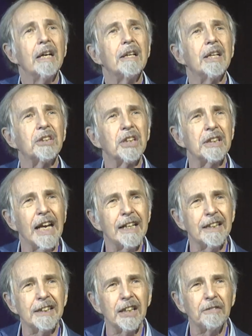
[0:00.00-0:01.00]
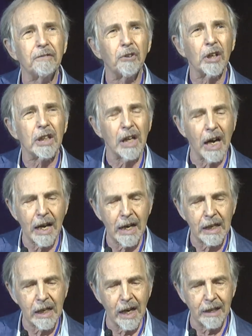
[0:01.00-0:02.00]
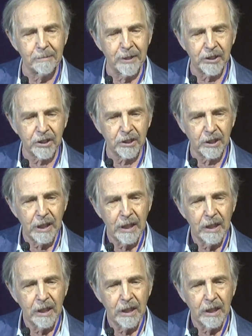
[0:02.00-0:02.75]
There's a tendency for economists